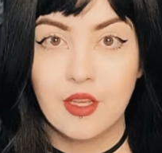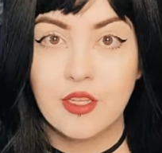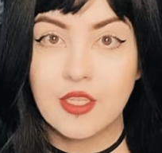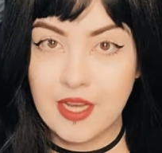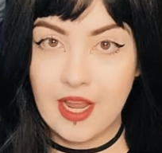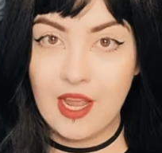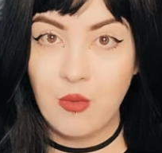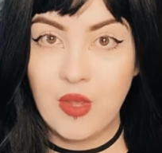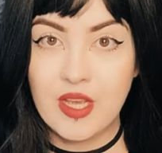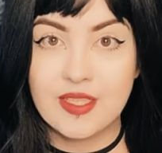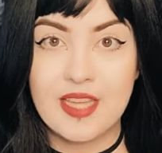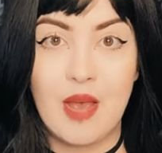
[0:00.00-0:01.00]
Today we
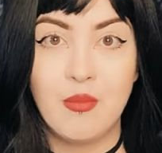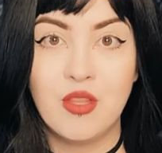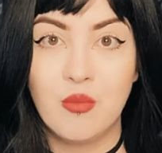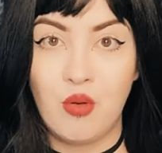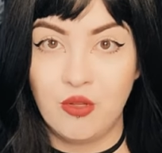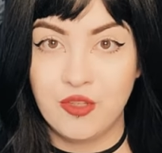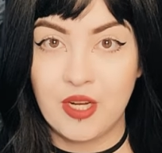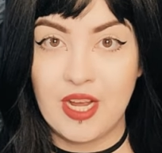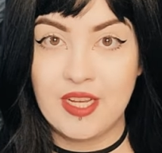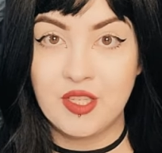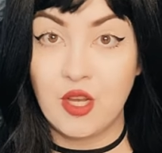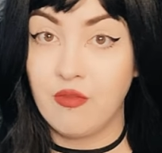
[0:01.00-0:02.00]
examine the
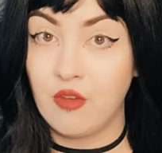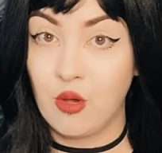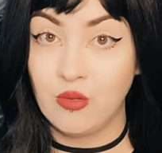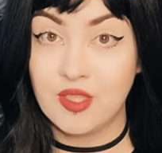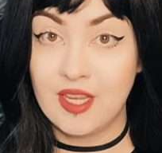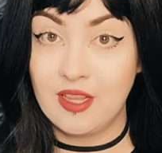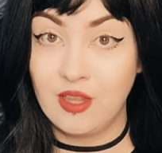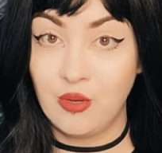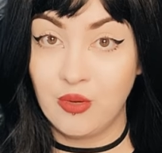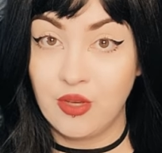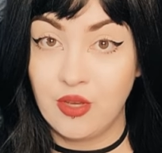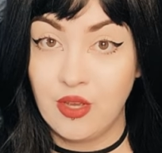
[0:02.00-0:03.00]
poltergeist of Côte Saint
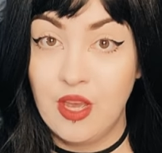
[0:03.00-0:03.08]
Luc.